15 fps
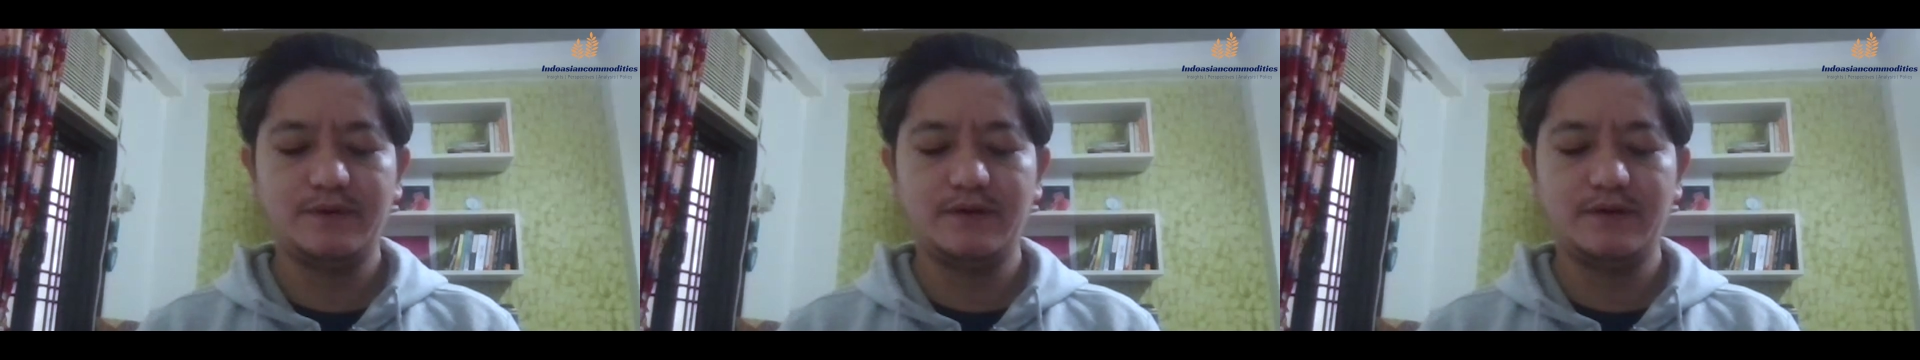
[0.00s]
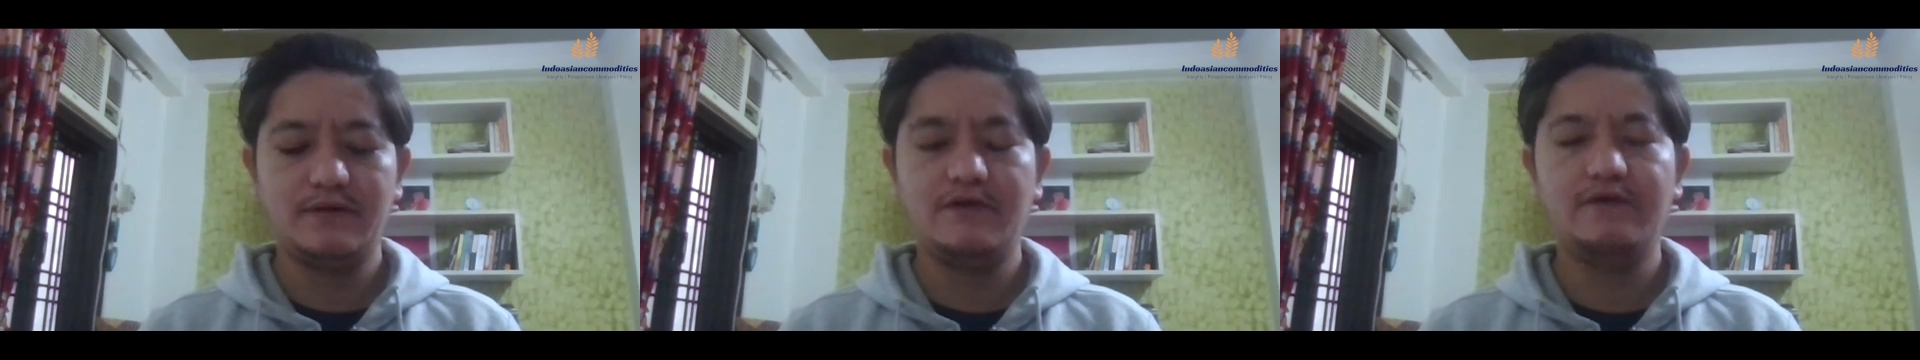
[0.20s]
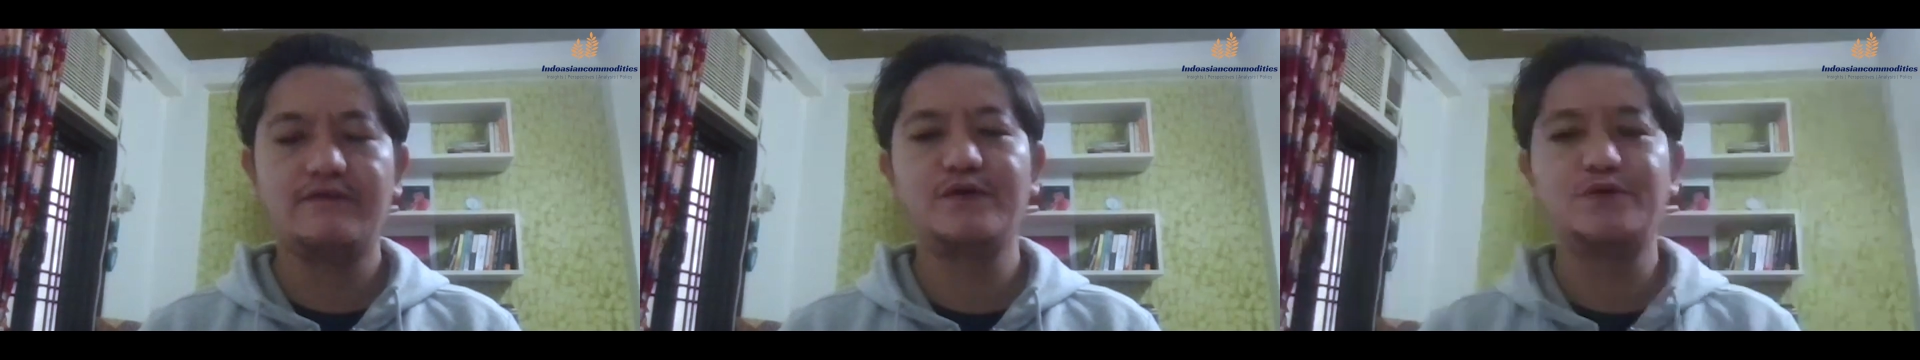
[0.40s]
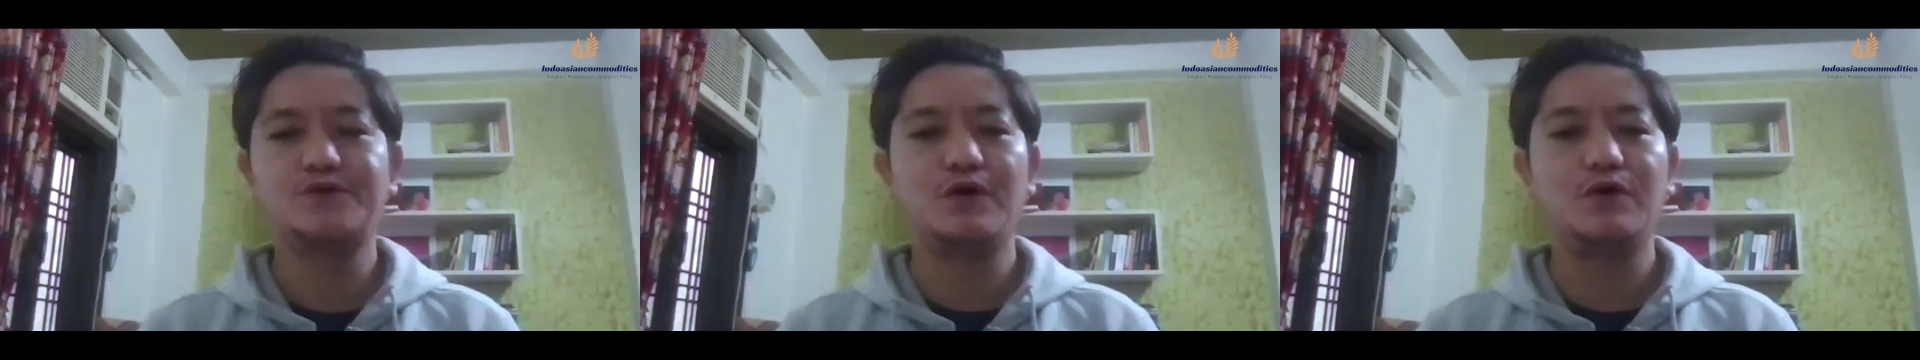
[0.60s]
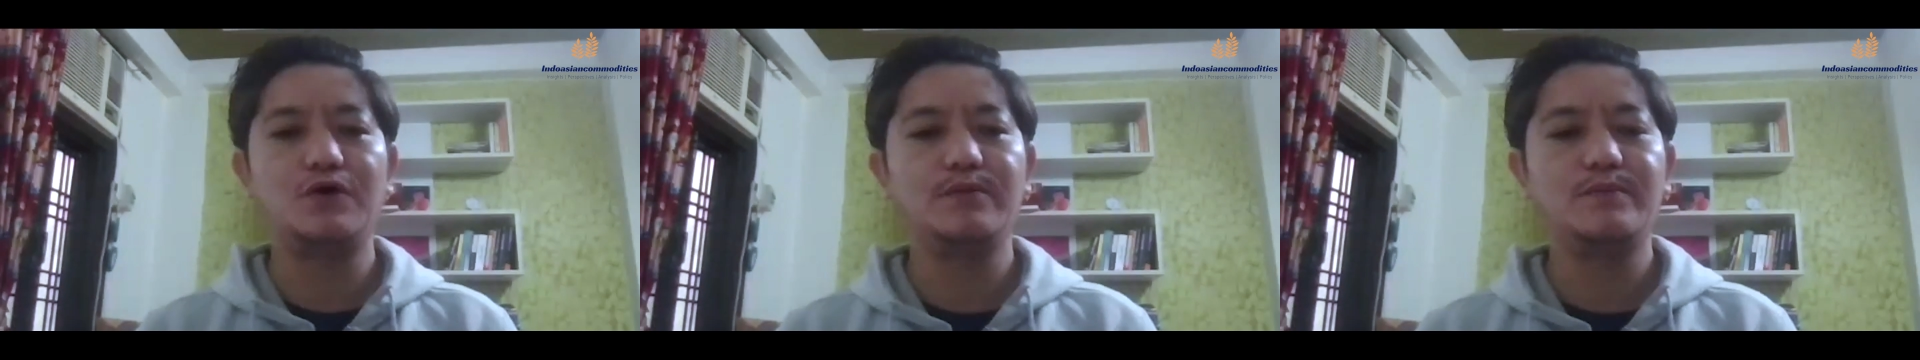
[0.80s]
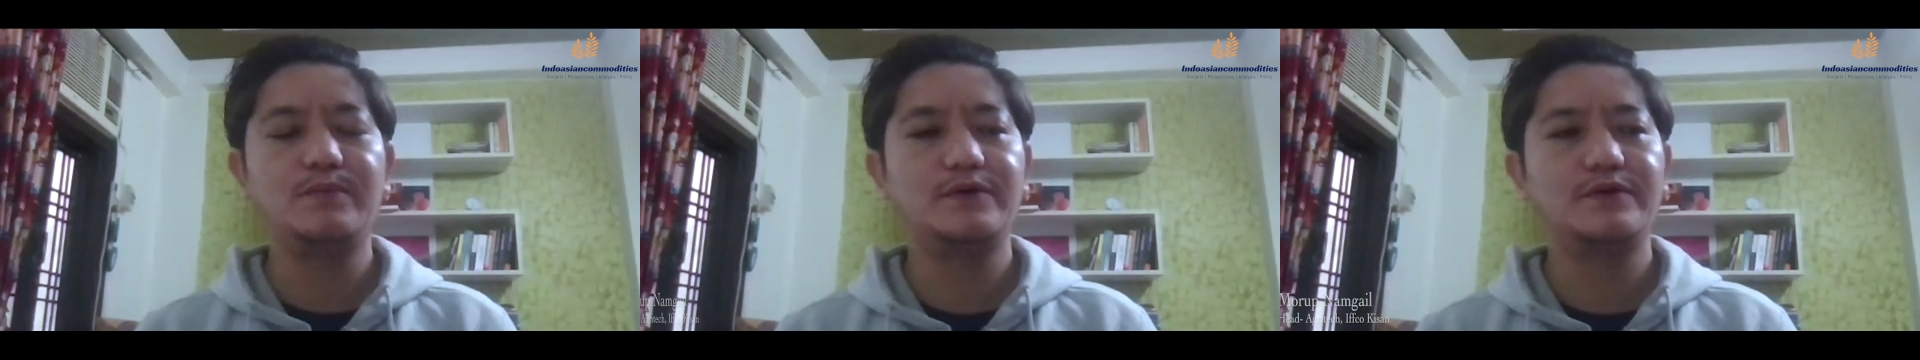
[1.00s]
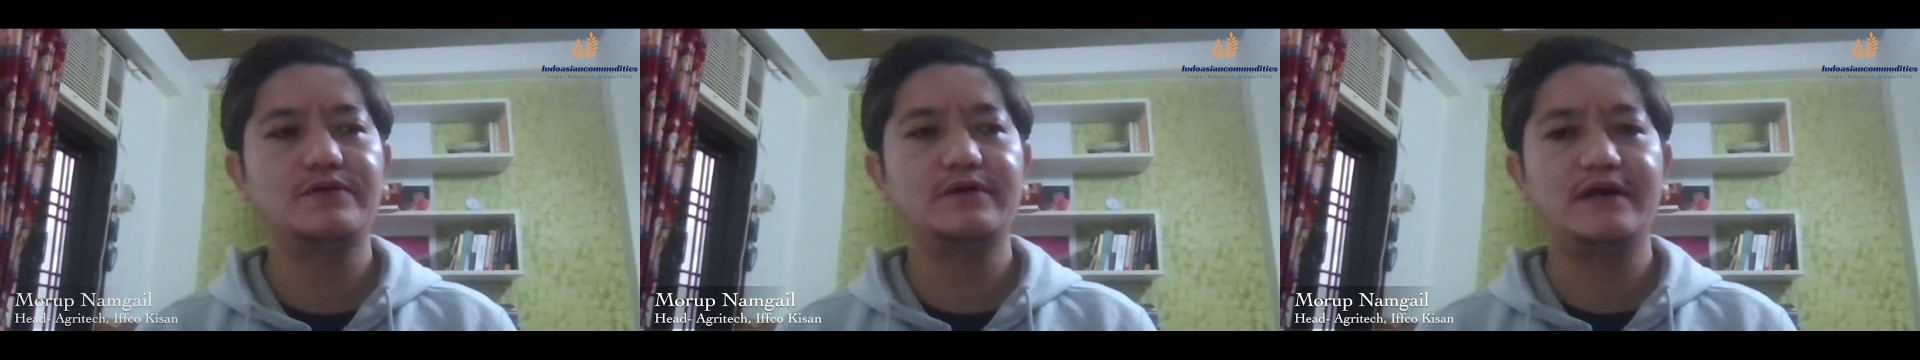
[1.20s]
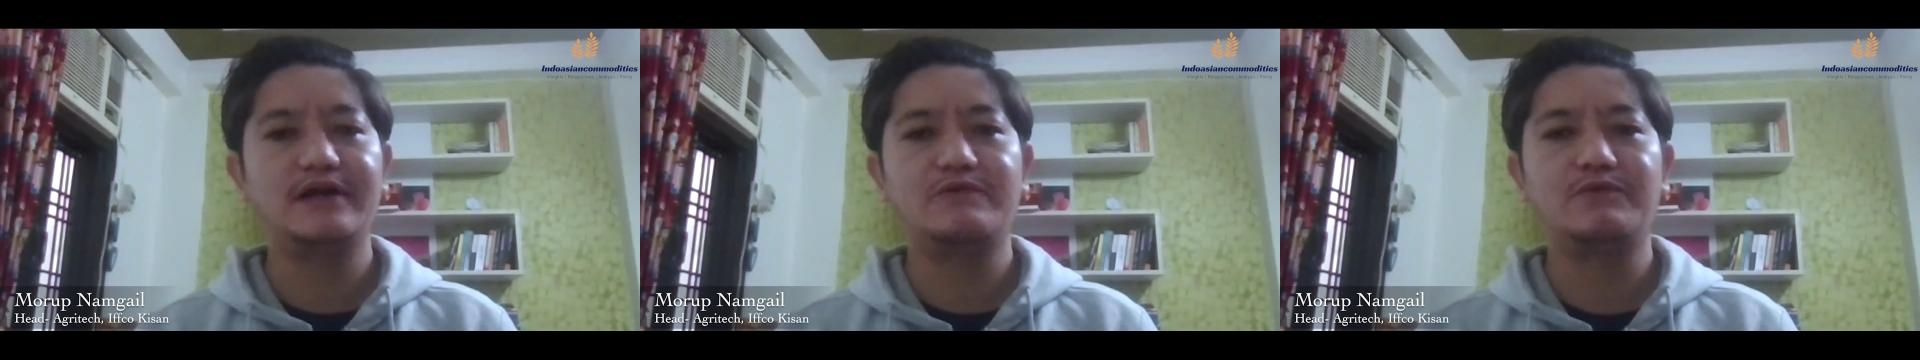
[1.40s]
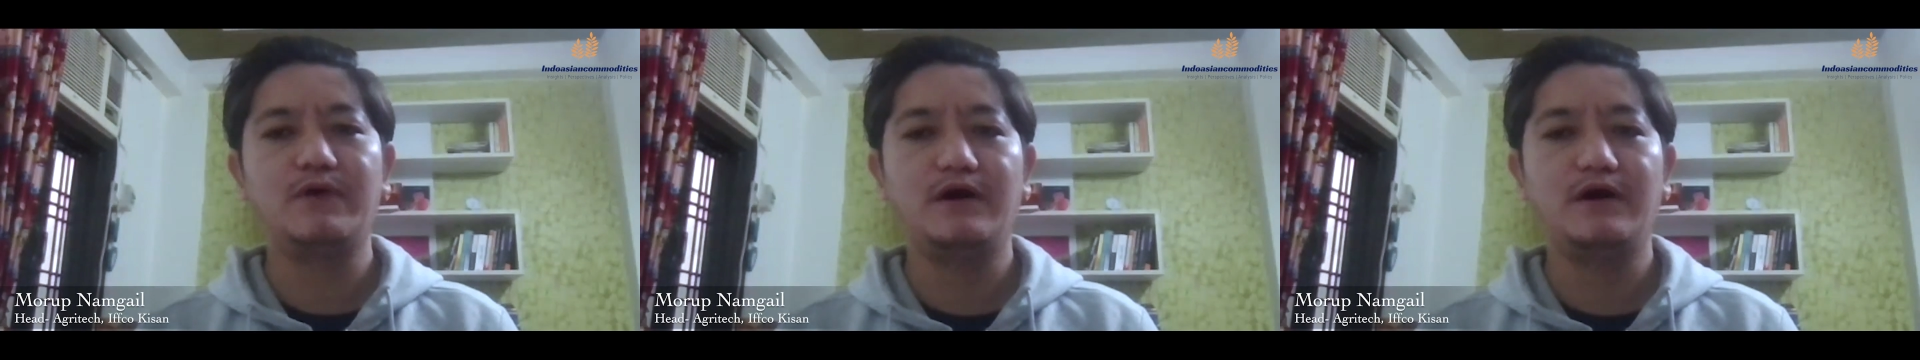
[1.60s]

you know uh, if you talk about the